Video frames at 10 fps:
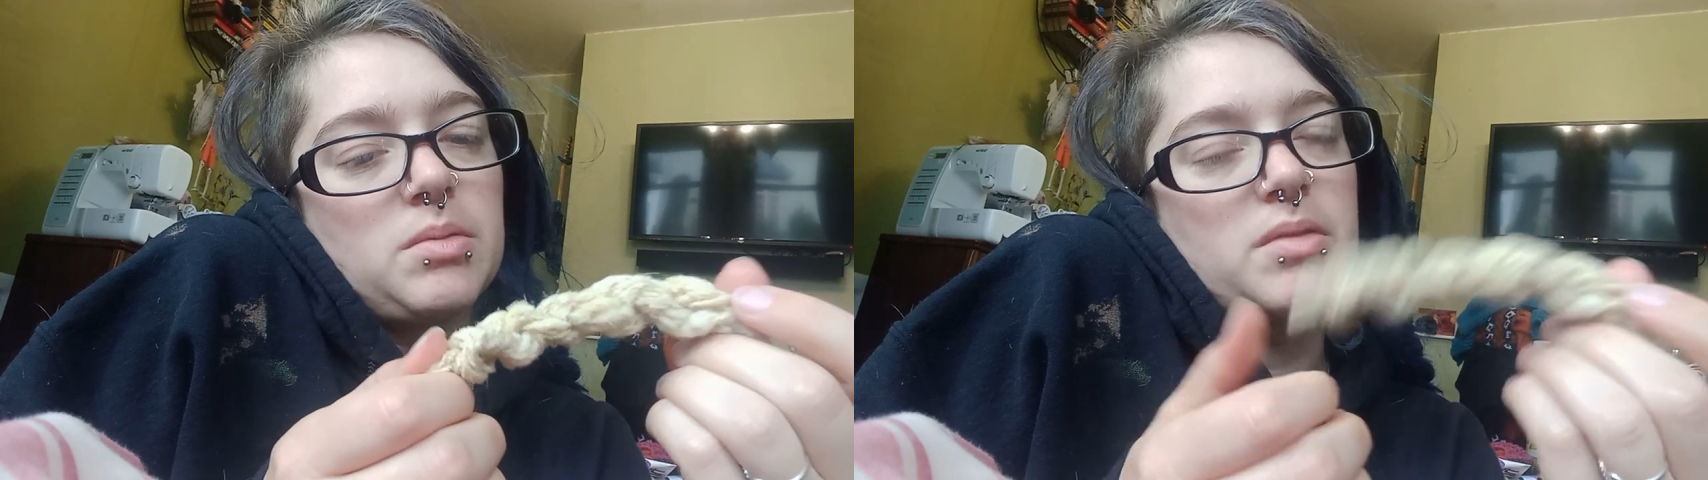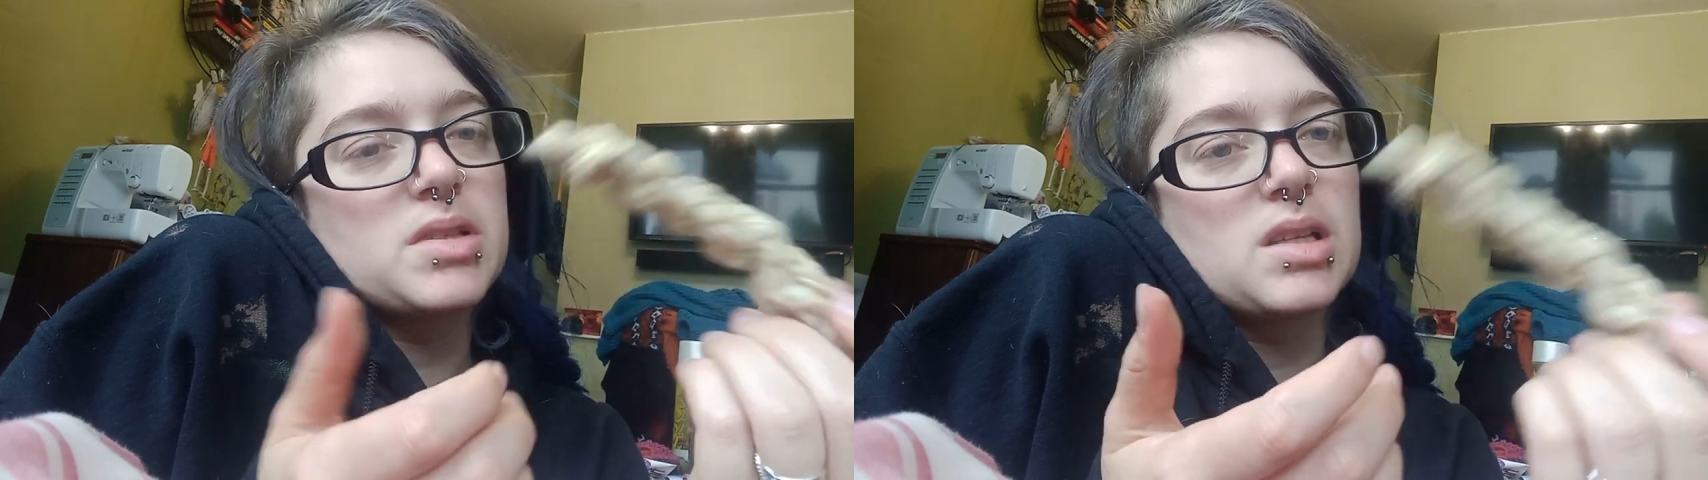
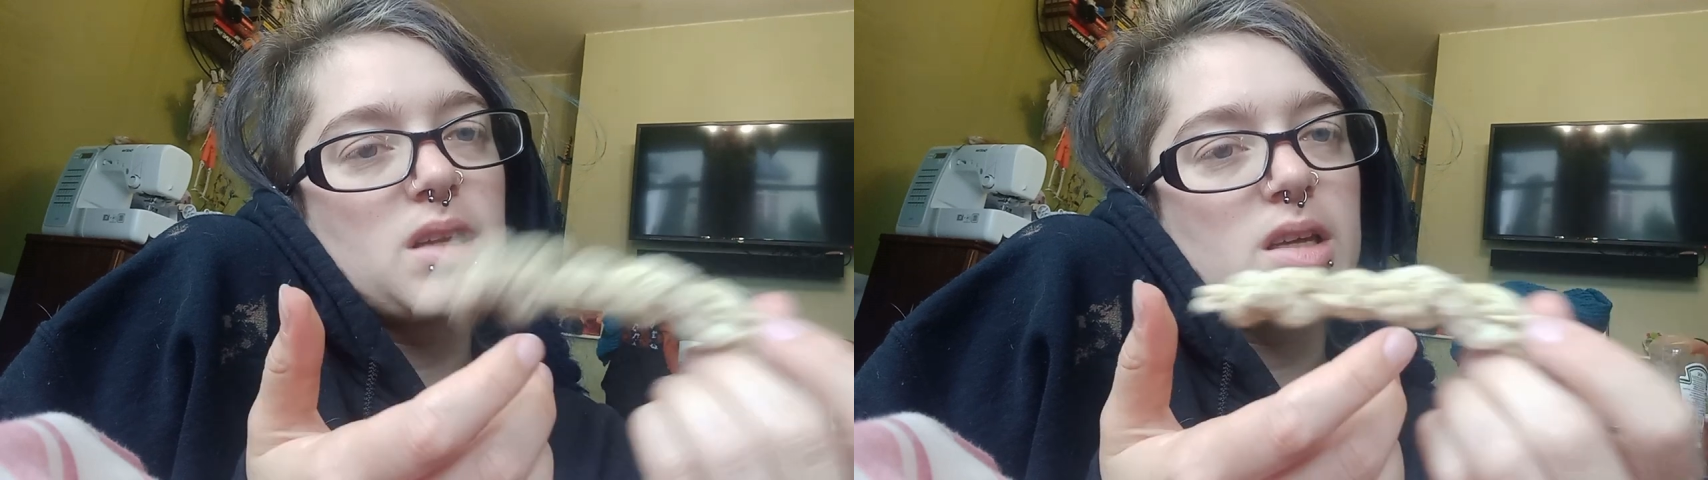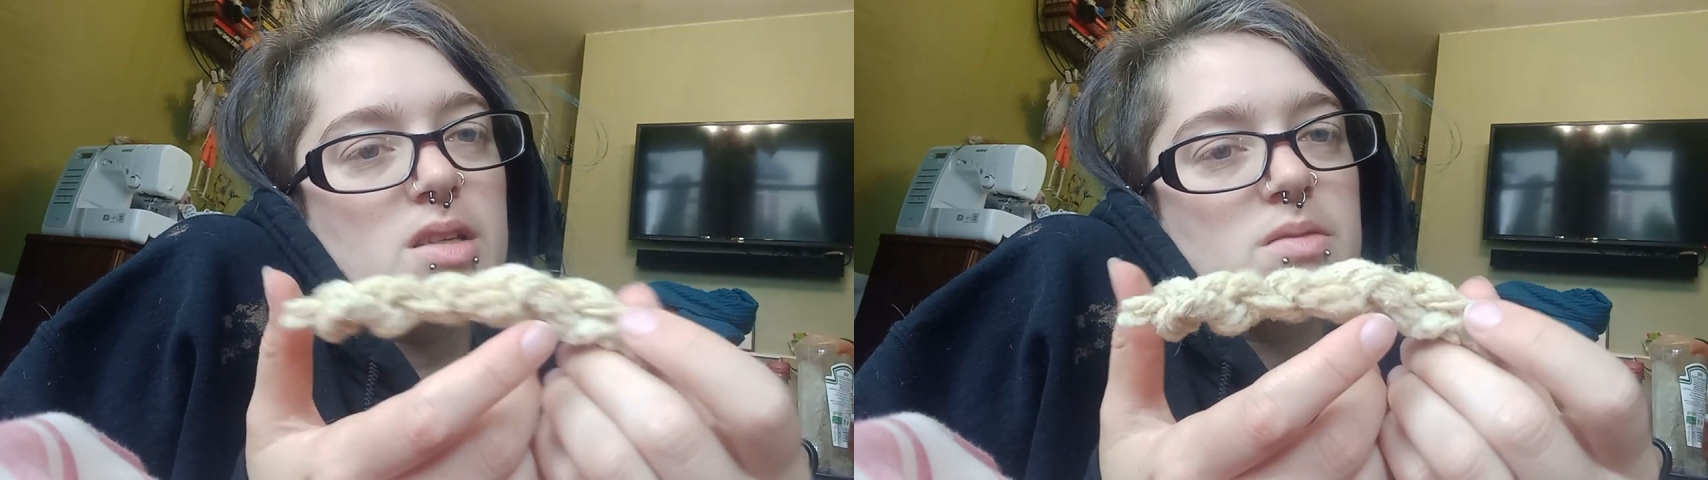Obviously,
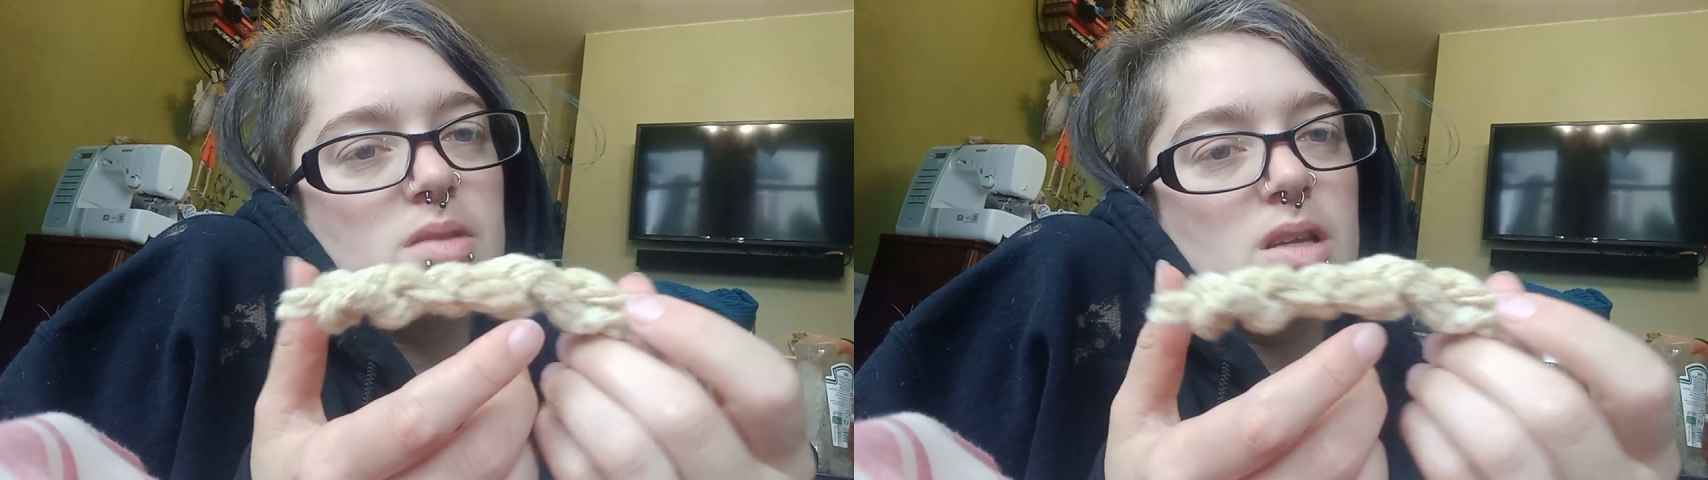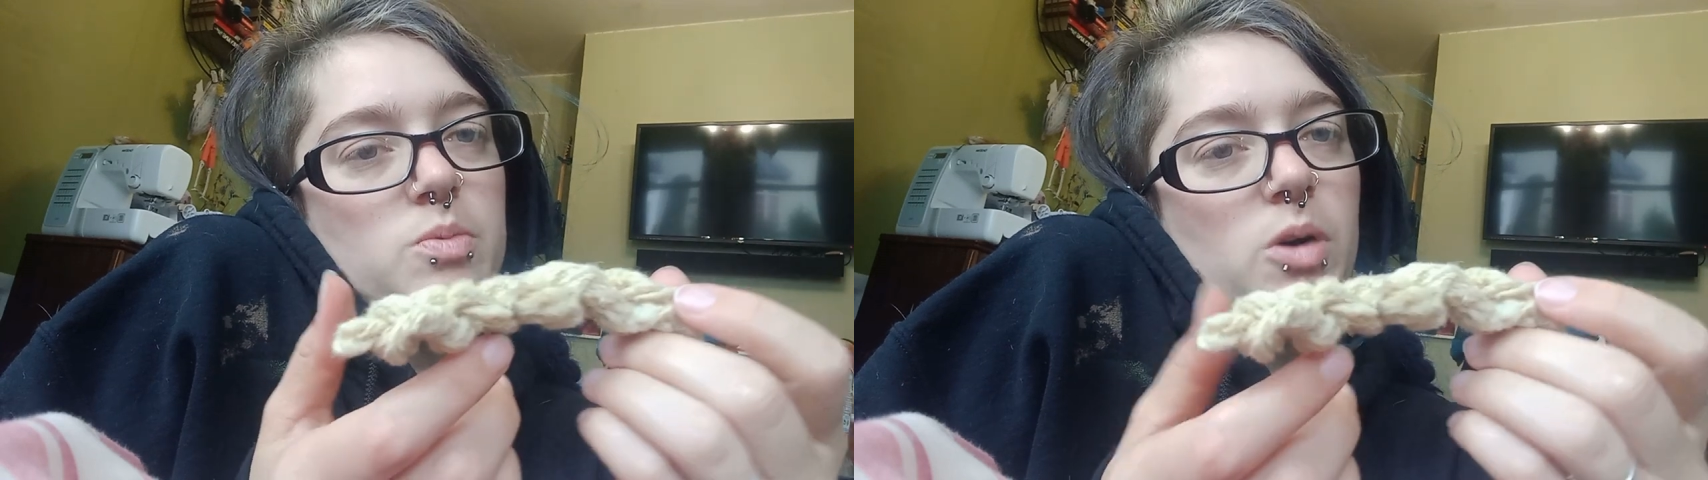like
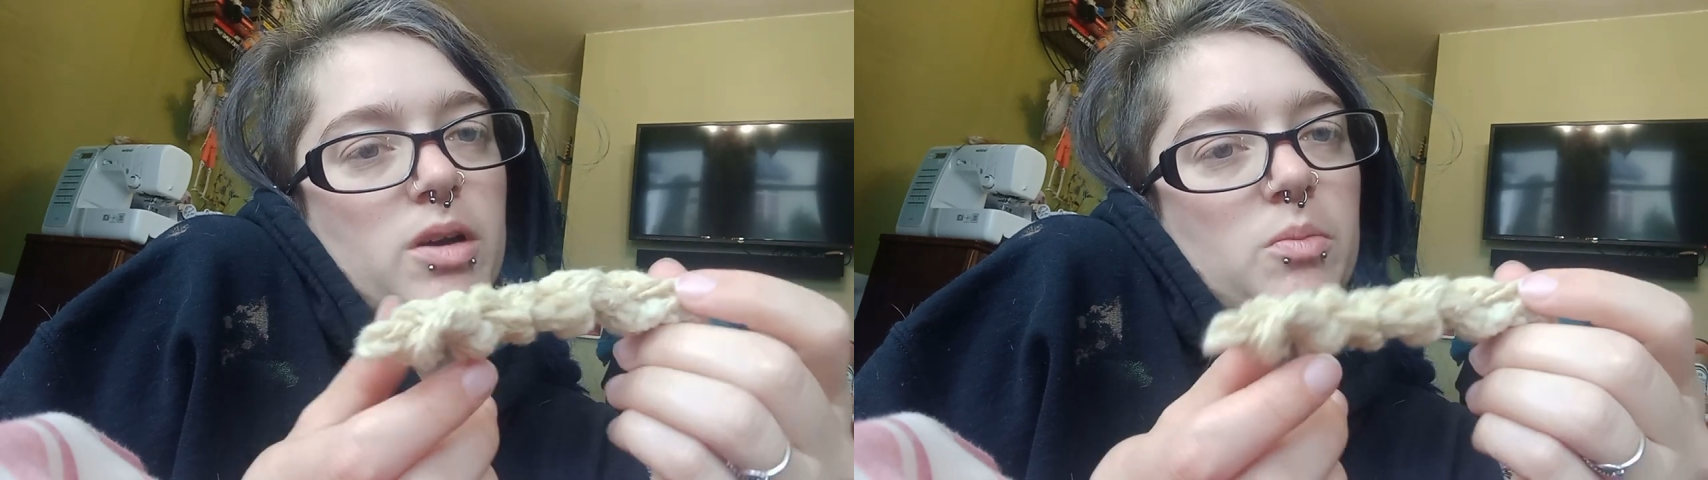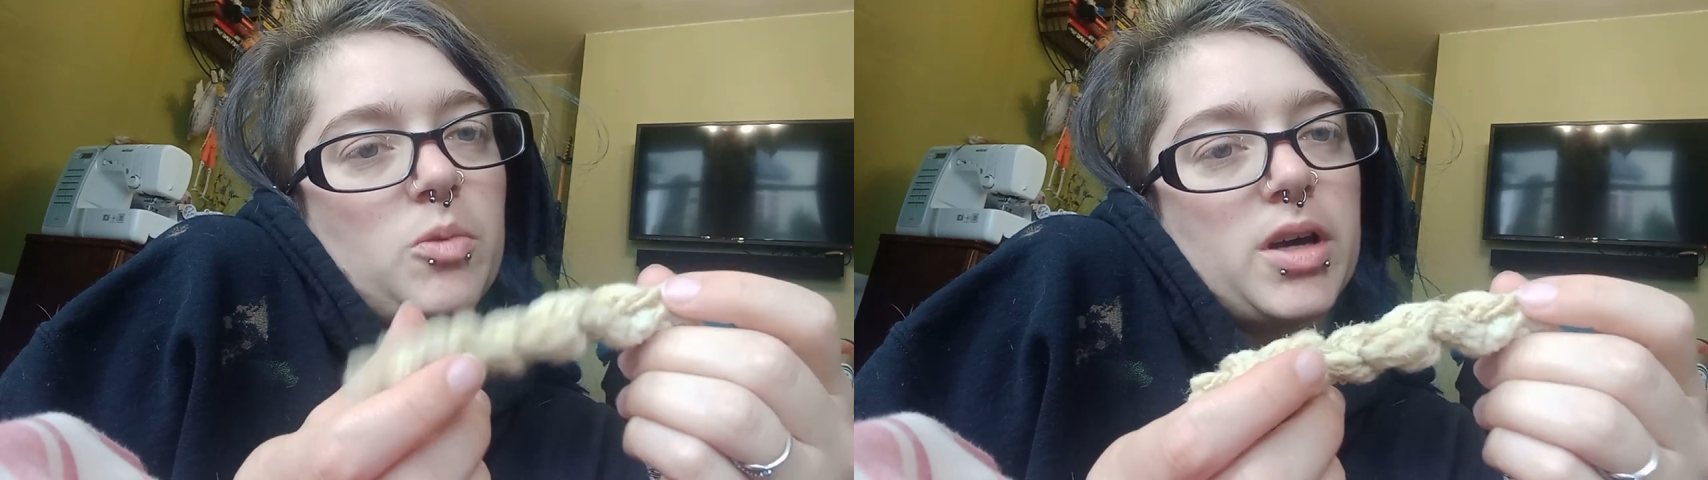it's
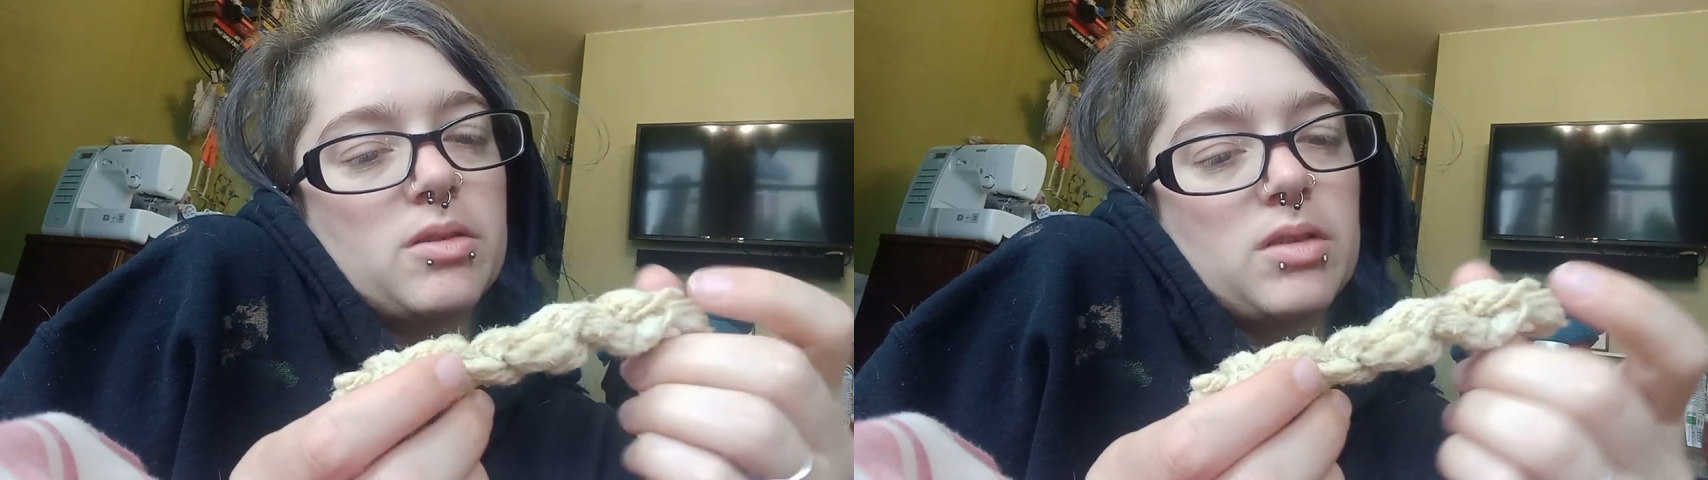white on white,